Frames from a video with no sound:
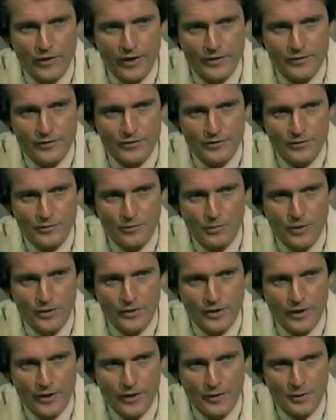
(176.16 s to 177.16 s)
that's
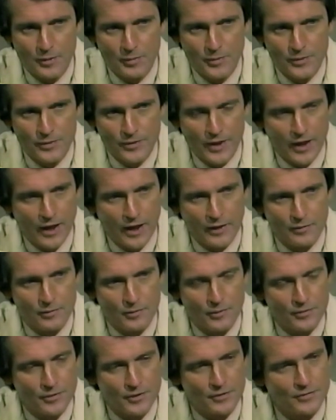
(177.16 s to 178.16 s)
one argument I
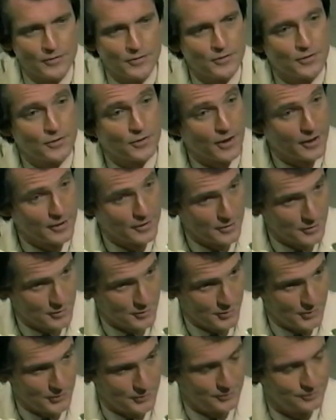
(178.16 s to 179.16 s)
won't even try to
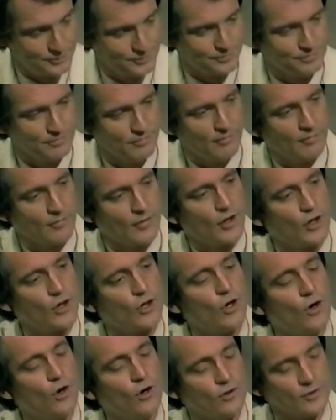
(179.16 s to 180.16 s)
dispute.
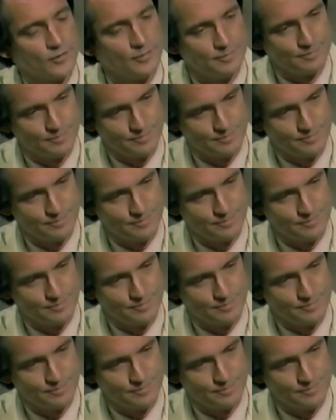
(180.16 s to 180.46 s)
Call them.